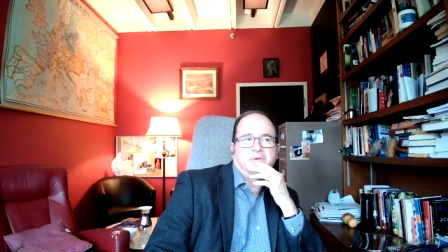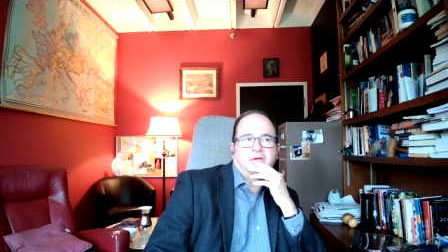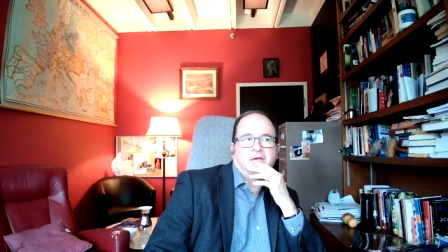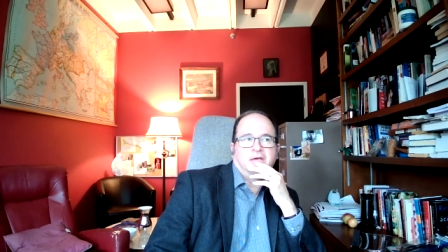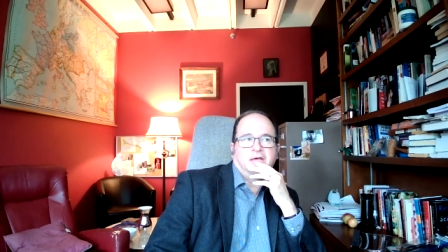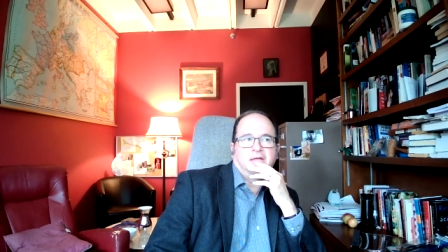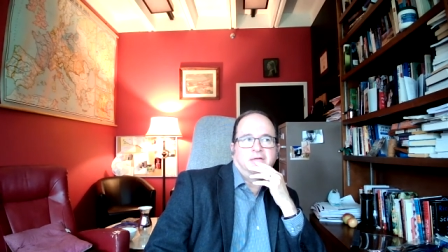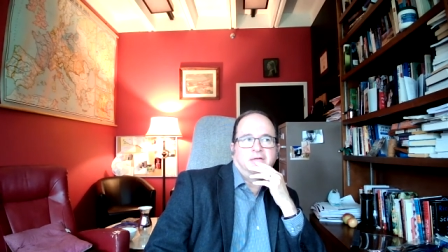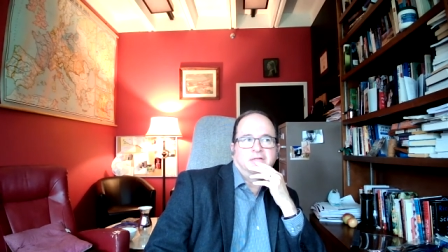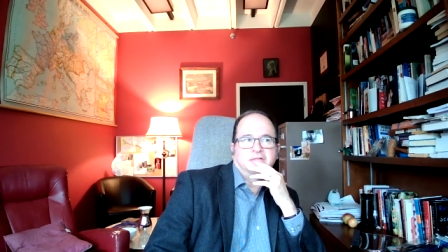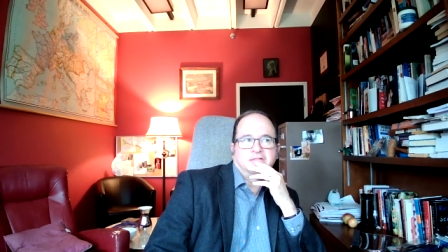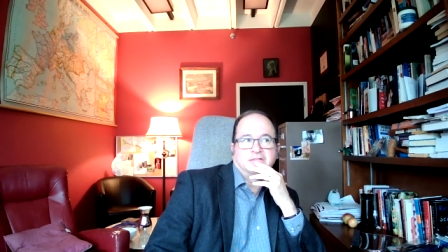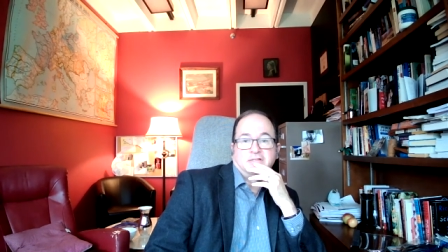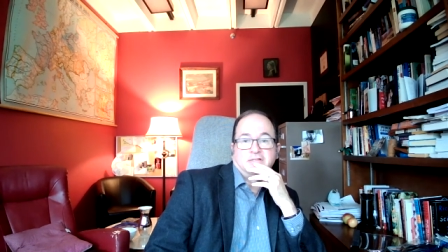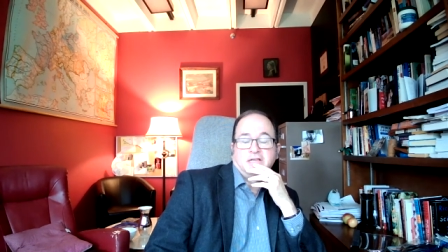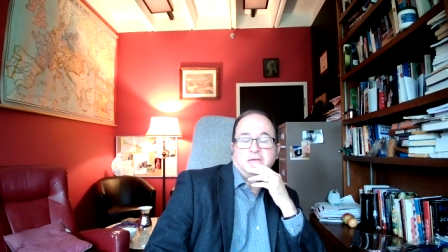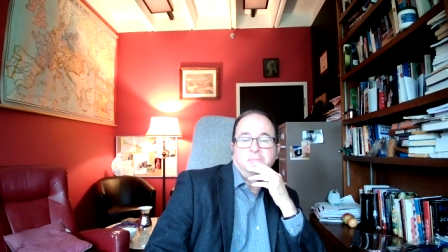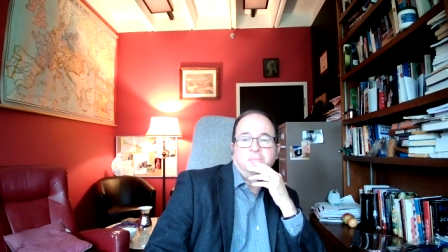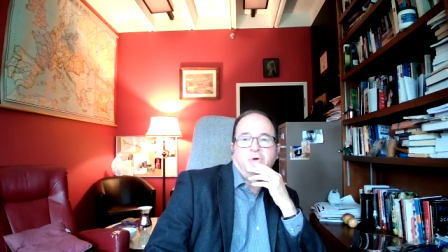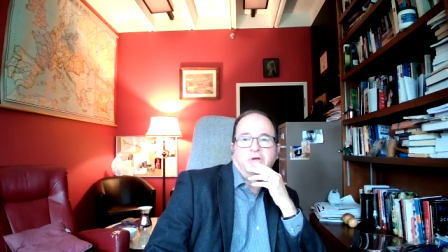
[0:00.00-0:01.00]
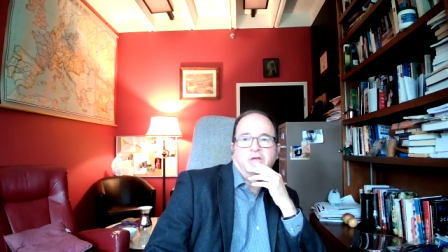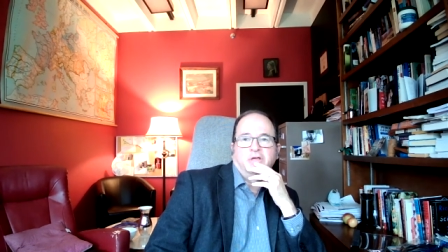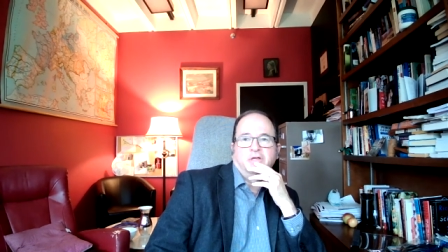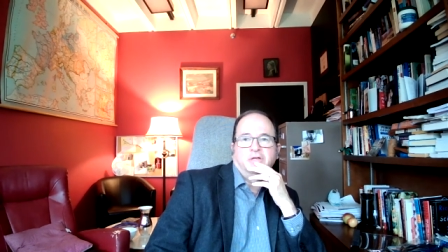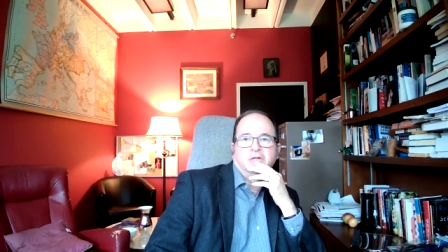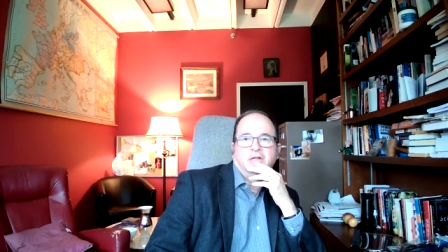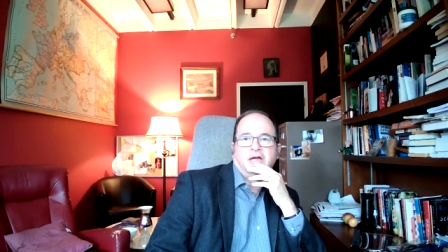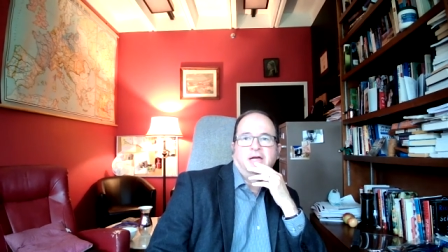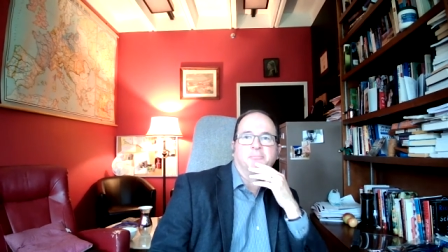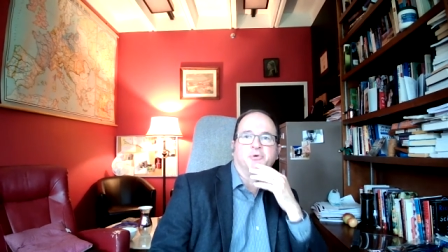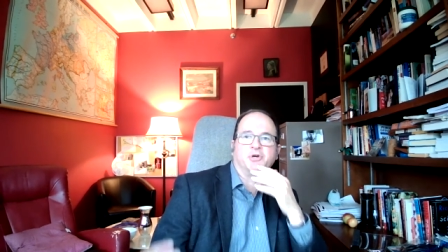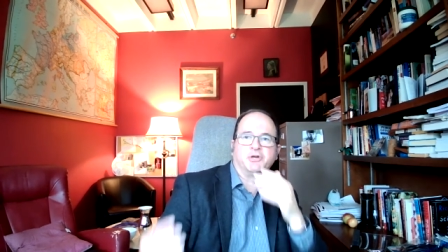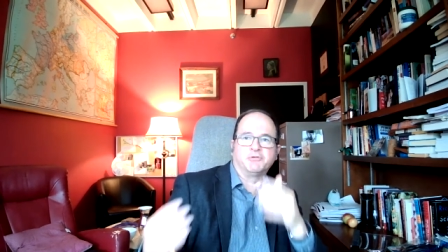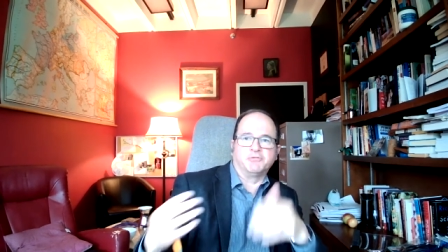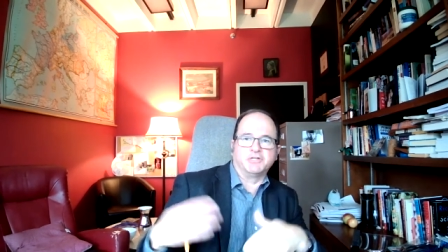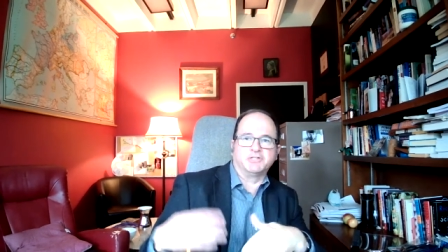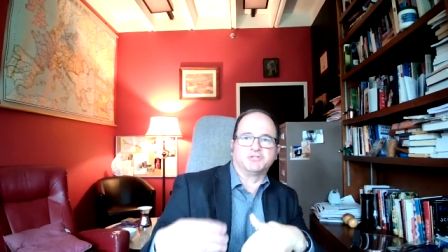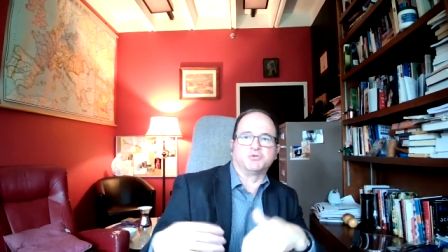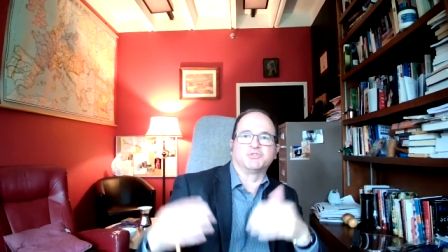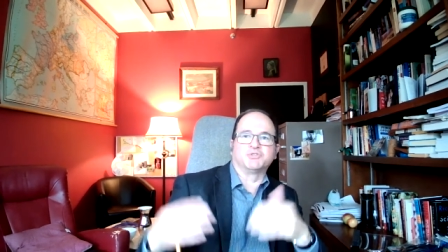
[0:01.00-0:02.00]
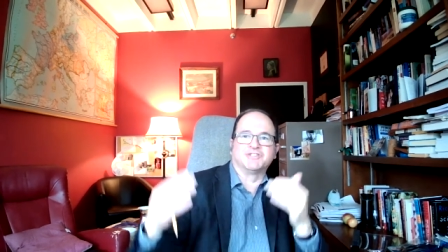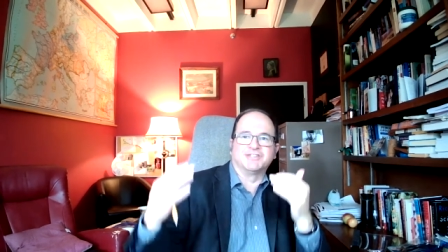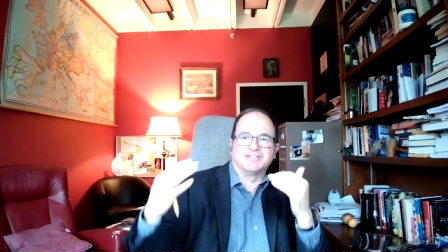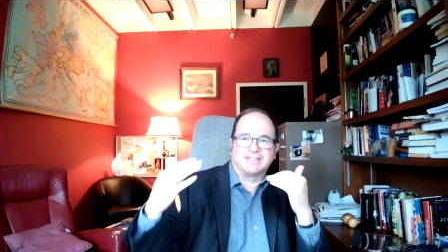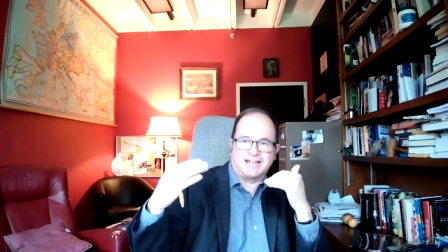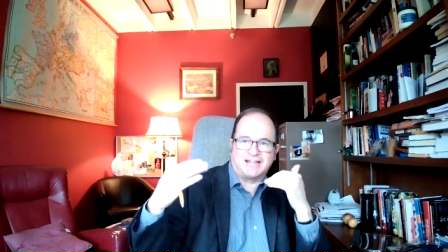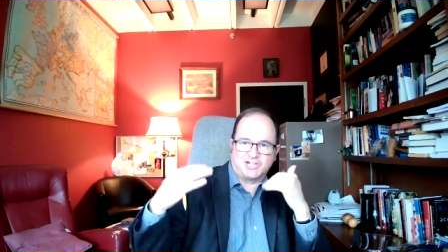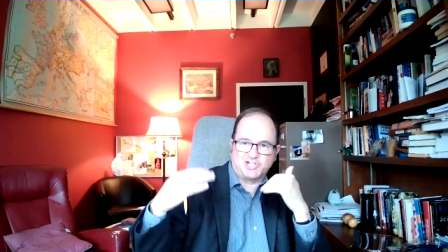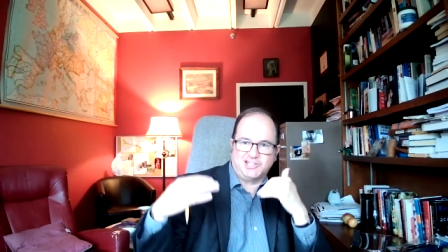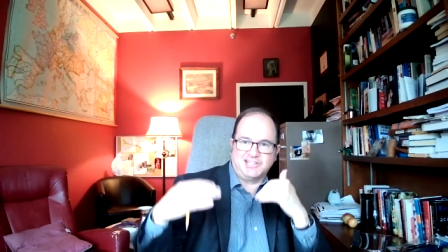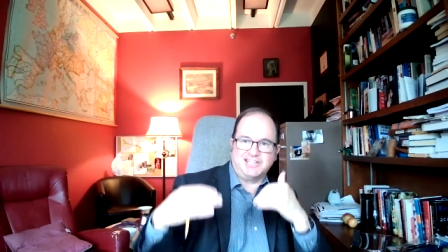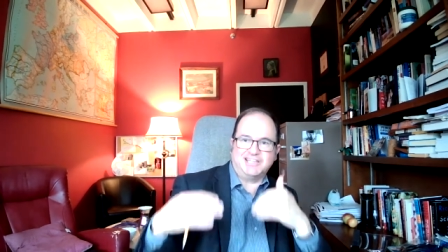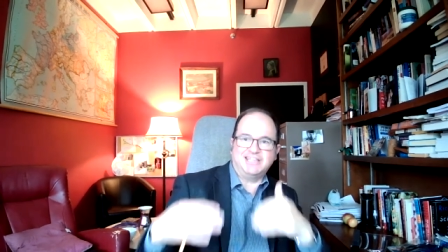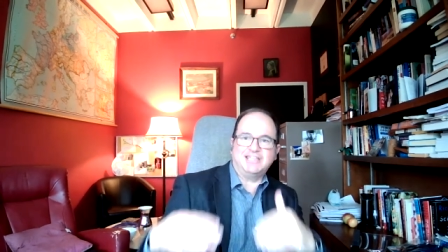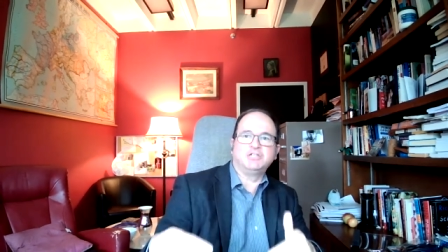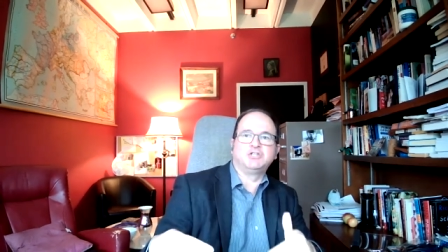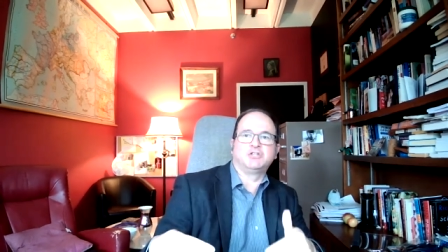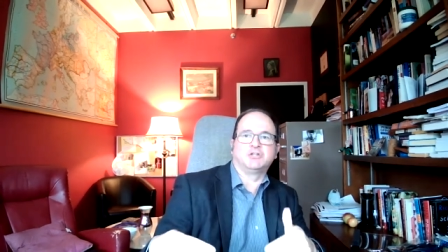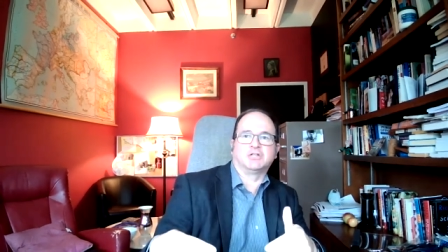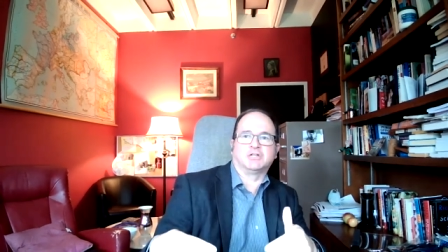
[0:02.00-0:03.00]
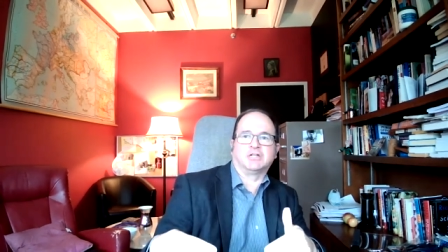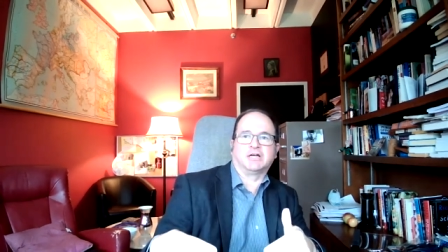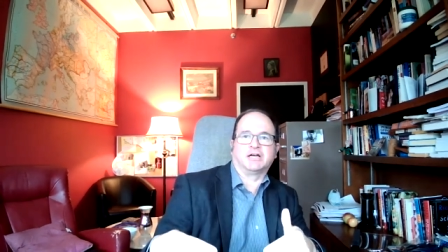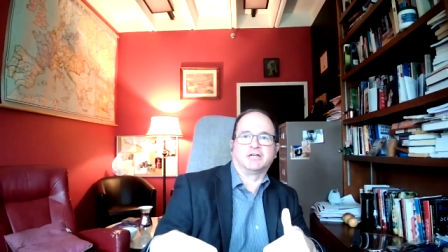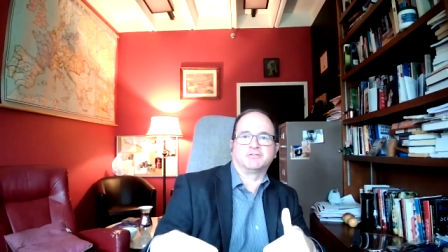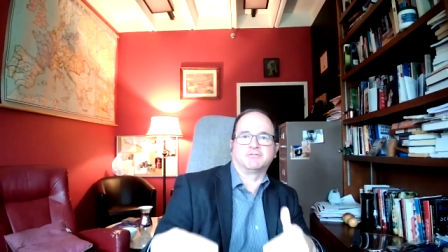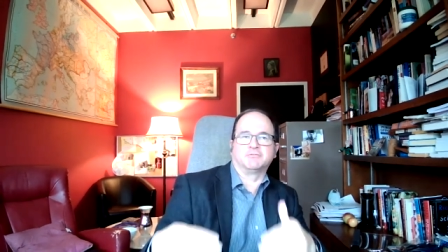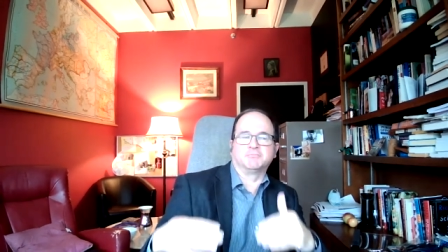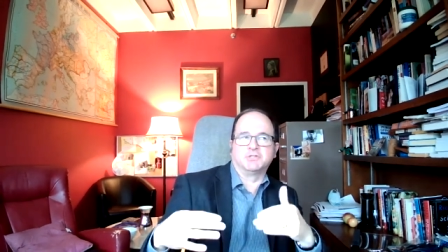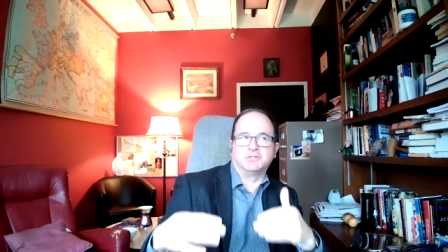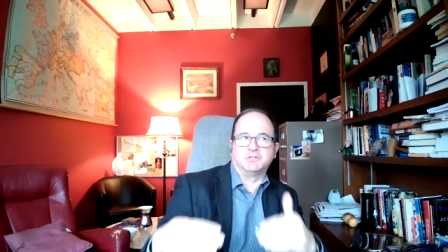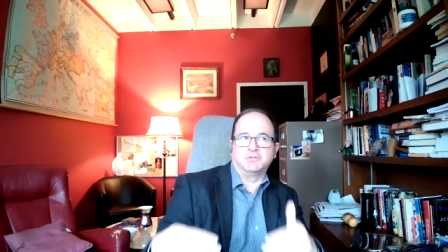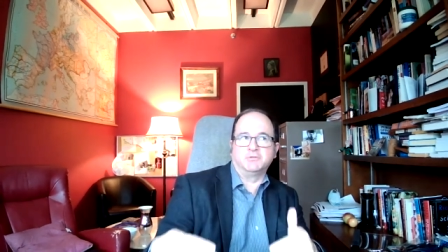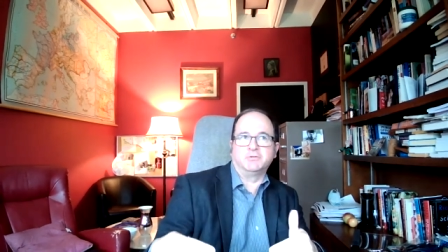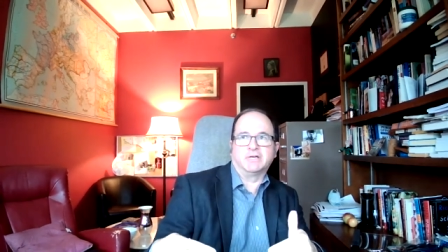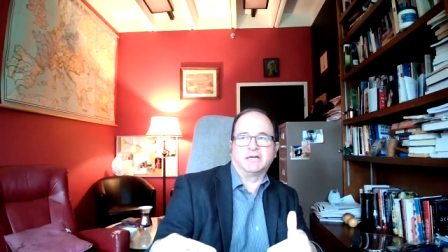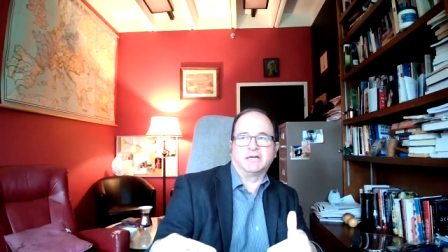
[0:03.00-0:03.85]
And as I say, bring in library resources actually into the classroom to do